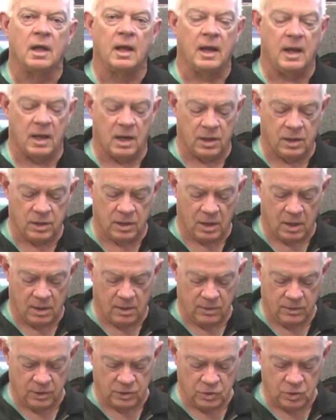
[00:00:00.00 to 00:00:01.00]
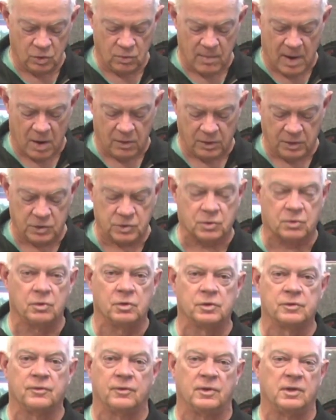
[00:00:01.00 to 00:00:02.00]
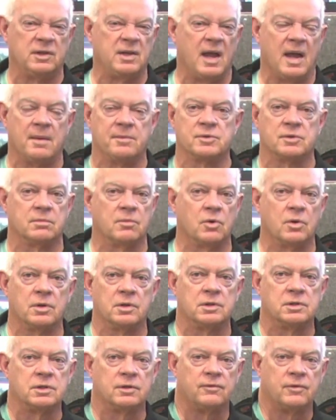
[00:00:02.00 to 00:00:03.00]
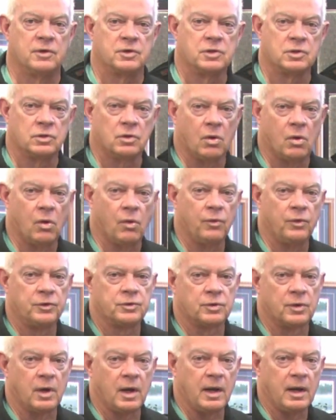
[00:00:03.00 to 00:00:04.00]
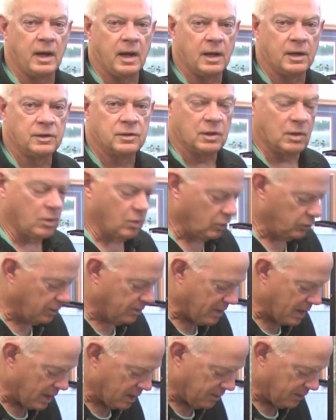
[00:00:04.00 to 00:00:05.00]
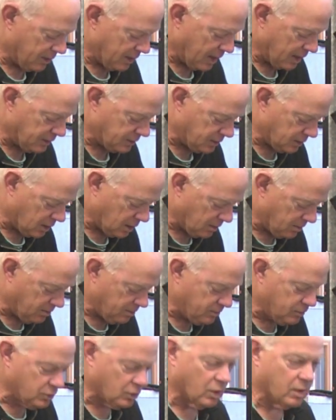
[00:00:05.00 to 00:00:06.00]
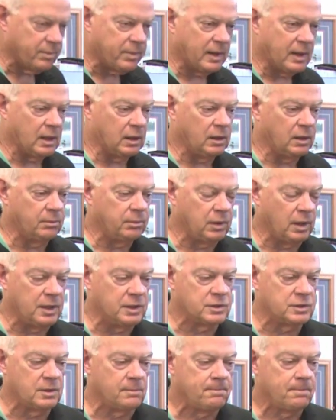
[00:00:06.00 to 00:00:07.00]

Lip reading: And the 2 mounting screws for the tabs are more than sufficient to hold the tray and to hold the bottom of that door panel in place.